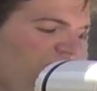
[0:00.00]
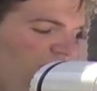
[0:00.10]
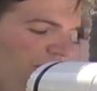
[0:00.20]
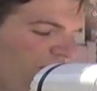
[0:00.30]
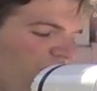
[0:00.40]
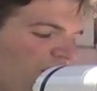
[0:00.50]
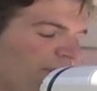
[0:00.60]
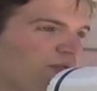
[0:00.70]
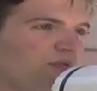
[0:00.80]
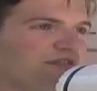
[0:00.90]
along with the
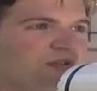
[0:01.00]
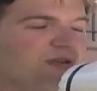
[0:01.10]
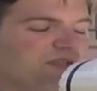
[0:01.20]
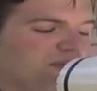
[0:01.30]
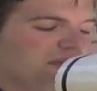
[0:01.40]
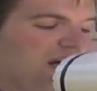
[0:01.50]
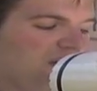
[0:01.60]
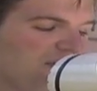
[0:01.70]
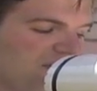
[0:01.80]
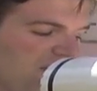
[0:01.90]
Army, were forced to
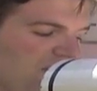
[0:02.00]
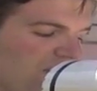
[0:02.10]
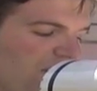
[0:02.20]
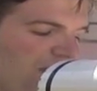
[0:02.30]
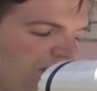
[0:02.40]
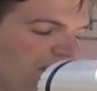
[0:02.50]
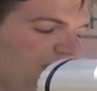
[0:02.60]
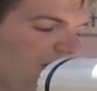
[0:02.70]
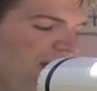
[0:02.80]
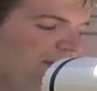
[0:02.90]
acknowledge the situation
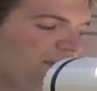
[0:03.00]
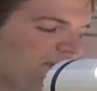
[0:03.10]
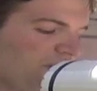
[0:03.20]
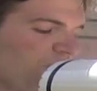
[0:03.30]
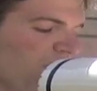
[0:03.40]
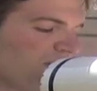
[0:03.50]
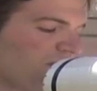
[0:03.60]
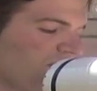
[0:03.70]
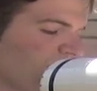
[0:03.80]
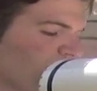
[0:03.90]
because this
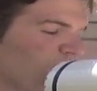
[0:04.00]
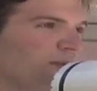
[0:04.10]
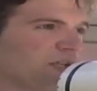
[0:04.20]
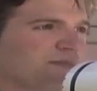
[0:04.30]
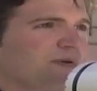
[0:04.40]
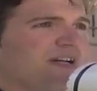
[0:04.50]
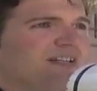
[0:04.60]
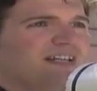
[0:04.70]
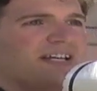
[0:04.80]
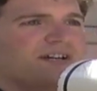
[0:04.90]
wasn't just a rumor
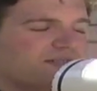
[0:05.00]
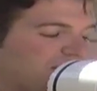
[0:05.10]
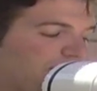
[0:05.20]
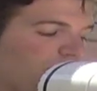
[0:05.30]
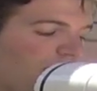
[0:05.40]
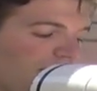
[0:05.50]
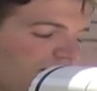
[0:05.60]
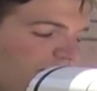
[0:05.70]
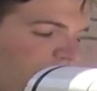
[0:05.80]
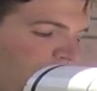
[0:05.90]
spread in the ears of the press.
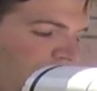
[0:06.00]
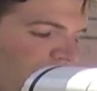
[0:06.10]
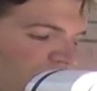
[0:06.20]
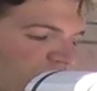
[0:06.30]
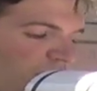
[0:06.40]
This